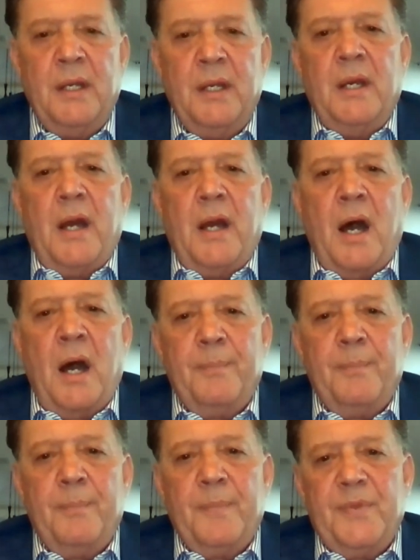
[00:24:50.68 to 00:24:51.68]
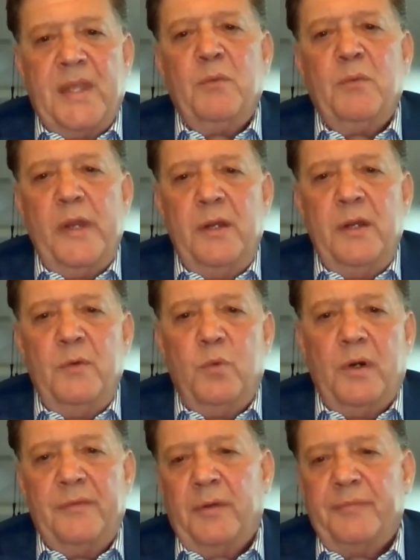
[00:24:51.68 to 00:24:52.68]
Um, then we were
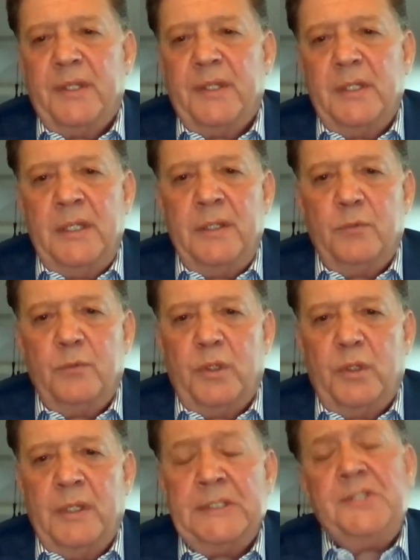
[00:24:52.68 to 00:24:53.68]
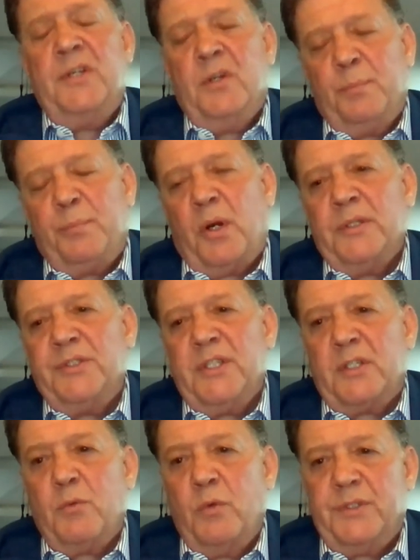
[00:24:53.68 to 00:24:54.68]
involved in the Relincho
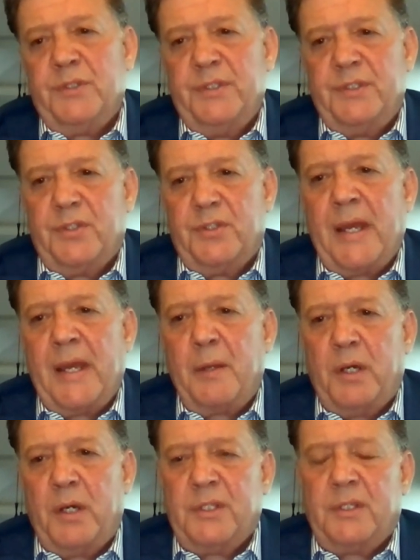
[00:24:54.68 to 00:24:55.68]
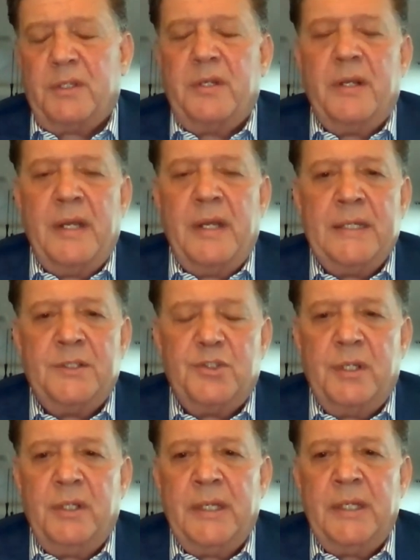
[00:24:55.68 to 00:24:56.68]
project, which is a Teck project today in
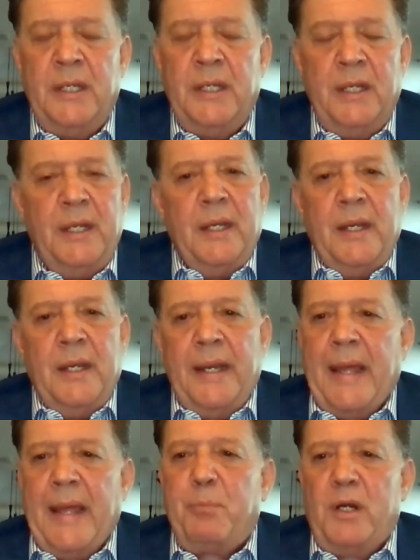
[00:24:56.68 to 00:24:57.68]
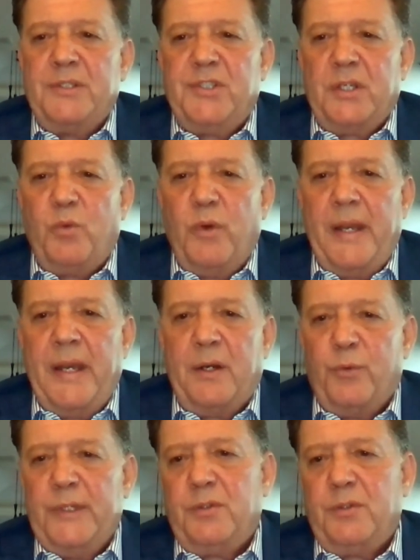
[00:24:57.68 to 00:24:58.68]
Chile. And that project, we had a
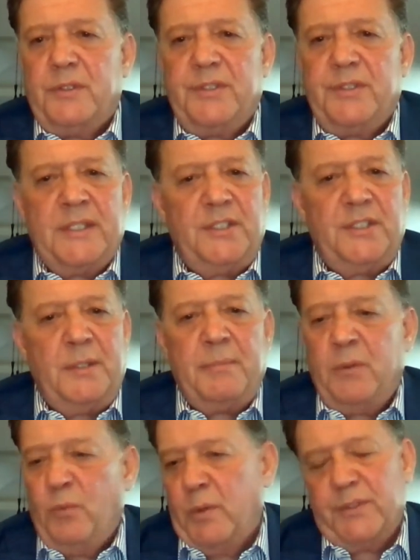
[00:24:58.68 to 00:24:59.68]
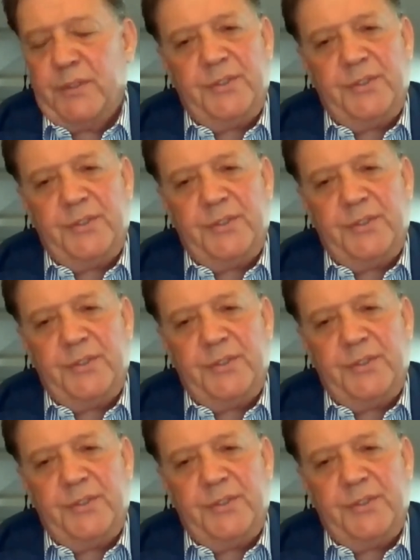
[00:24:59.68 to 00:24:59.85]
resource estimate. We were